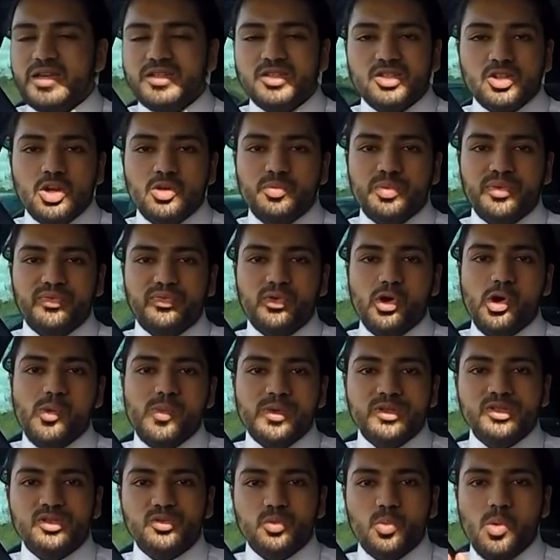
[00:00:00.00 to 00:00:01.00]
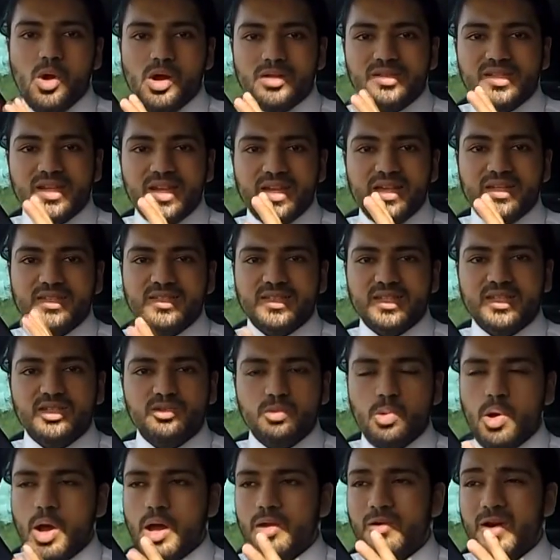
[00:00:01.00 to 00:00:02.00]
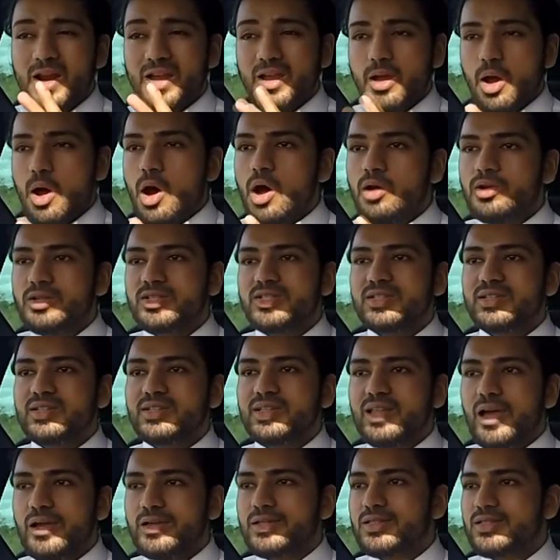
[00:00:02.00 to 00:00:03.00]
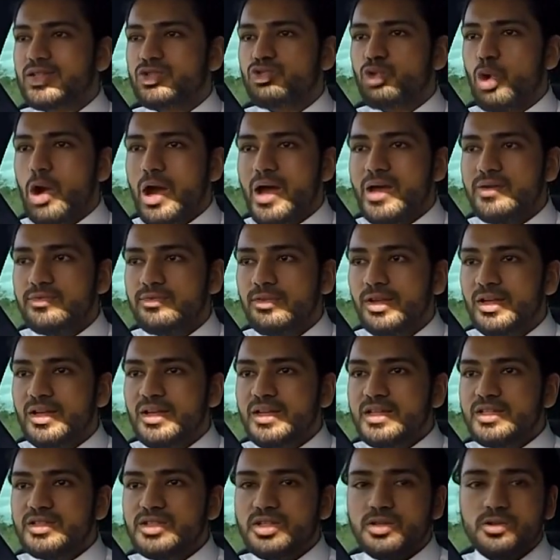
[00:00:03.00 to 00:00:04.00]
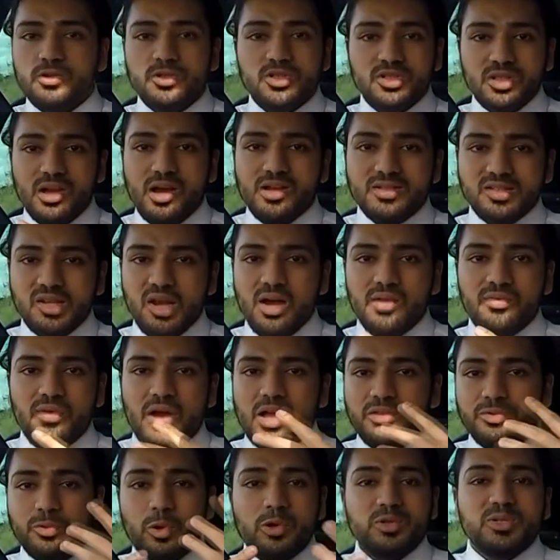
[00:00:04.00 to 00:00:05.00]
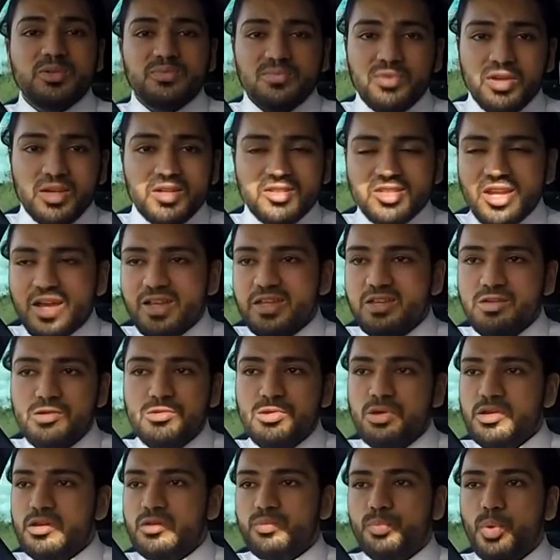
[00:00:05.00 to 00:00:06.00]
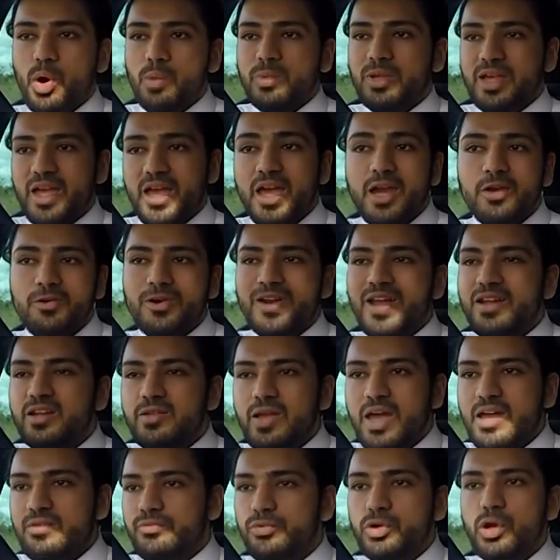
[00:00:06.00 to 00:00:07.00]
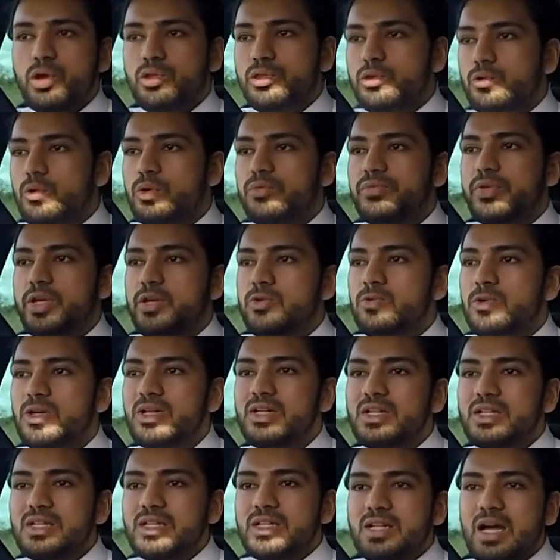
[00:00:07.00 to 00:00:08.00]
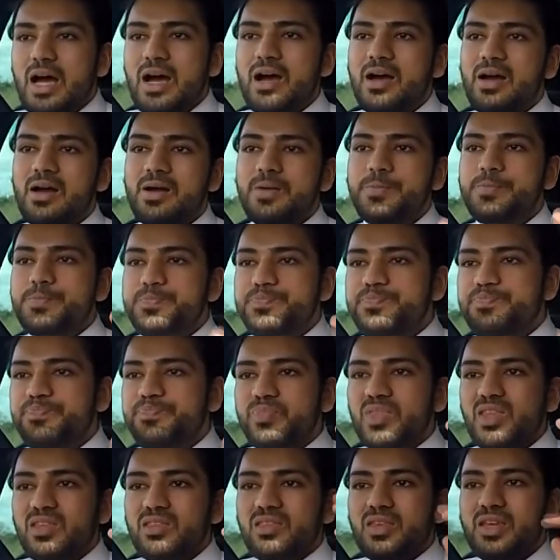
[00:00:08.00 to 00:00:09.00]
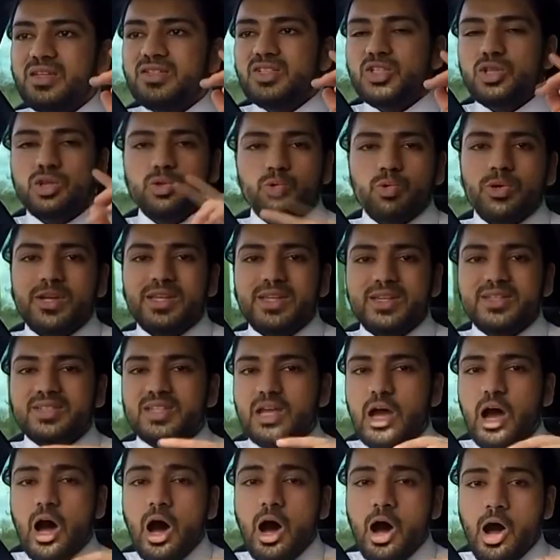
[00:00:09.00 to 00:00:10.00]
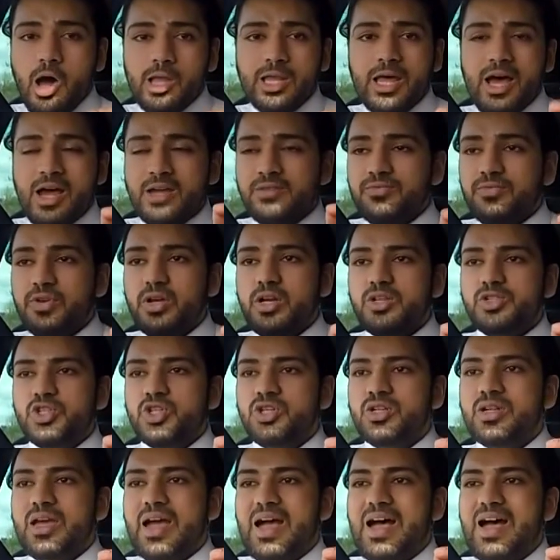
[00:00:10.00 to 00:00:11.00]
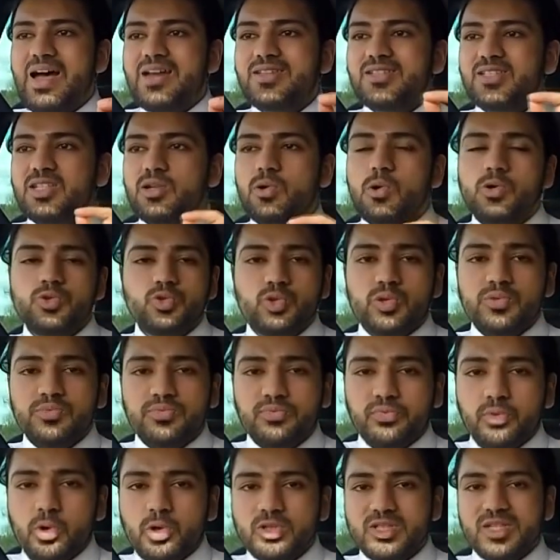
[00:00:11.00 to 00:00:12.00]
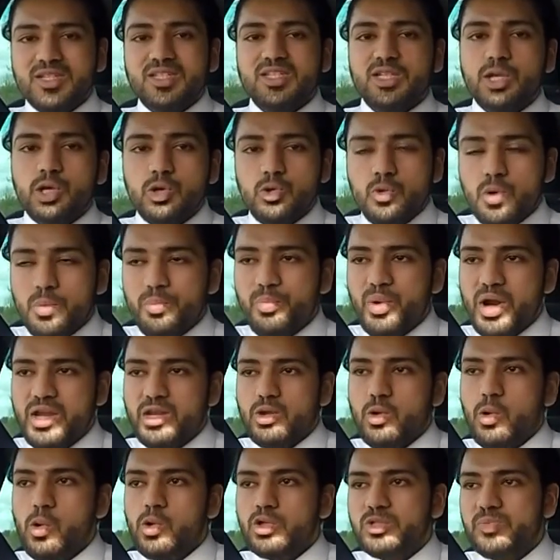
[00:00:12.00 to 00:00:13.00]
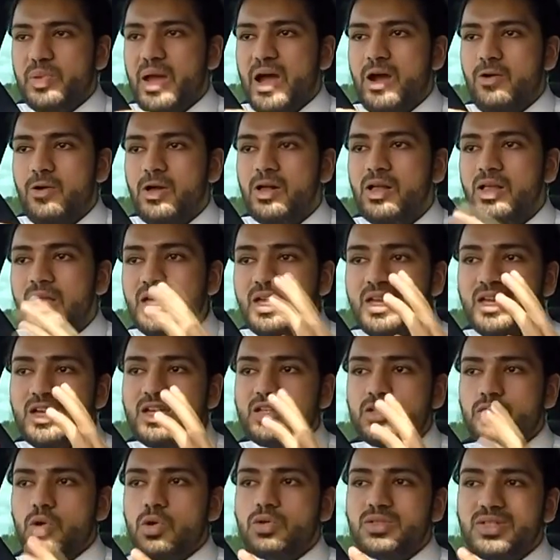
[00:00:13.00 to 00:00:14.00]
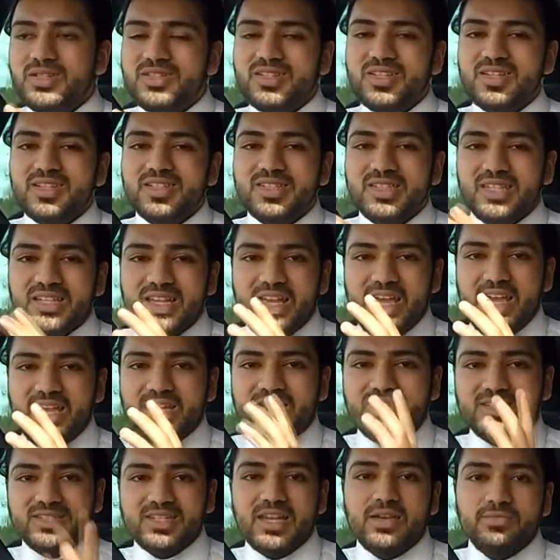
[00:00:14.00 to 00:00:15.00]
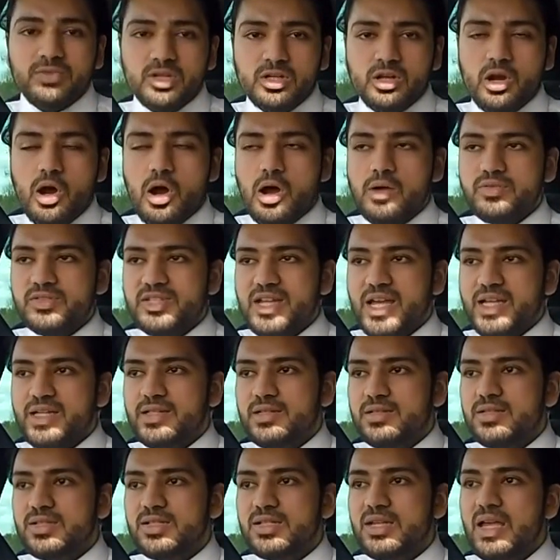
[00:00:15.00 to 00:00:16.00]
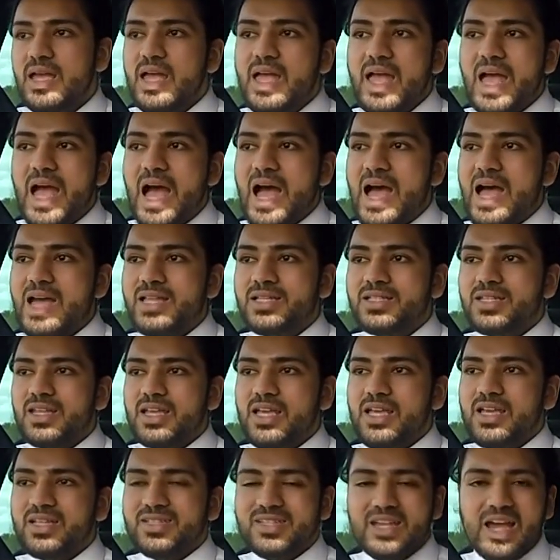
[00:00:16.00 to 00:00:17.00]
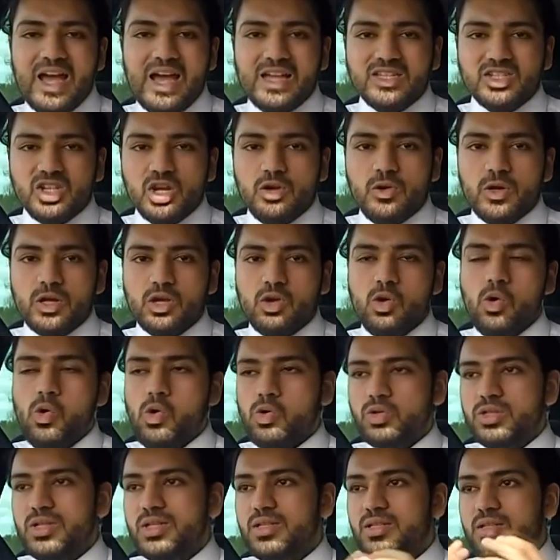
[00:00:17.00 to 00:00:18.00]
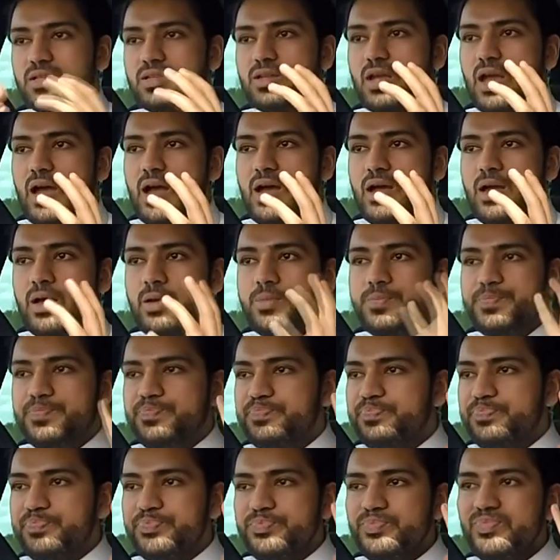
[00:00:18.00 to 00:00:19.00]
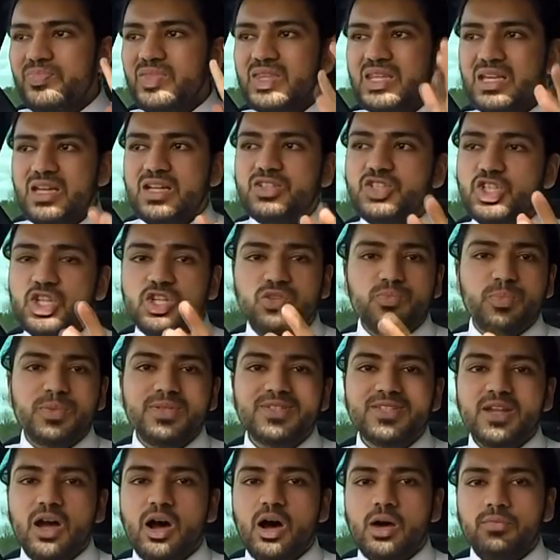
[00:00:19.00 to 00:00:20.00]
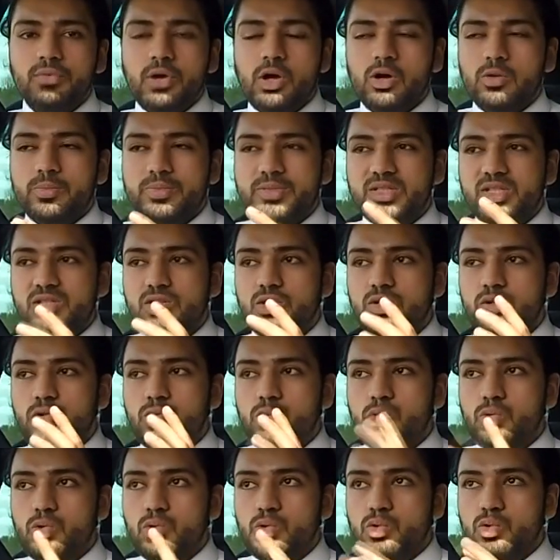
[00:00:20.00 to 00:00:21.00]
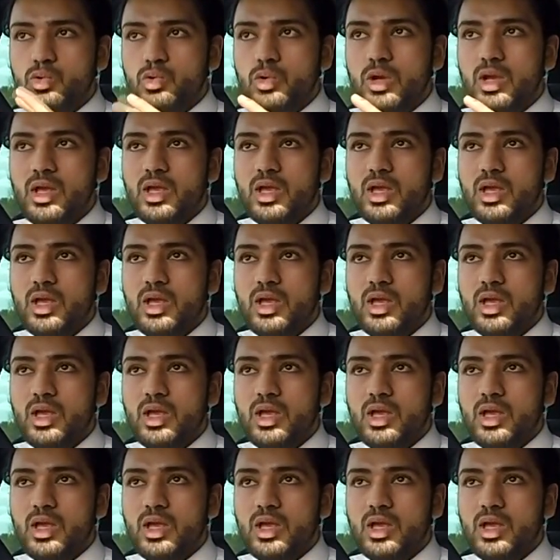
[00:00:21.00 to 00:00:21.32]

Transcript: so performance. What is the Touareg honestly like to drive? To start off, I'll throw some figures at you that you'll probably hear in every other review. Um, this three litre R-Line version has two hundred forty-two brake horsepower, zero to sixty in seven point five seconds, and it has a recorded um, achievement of up to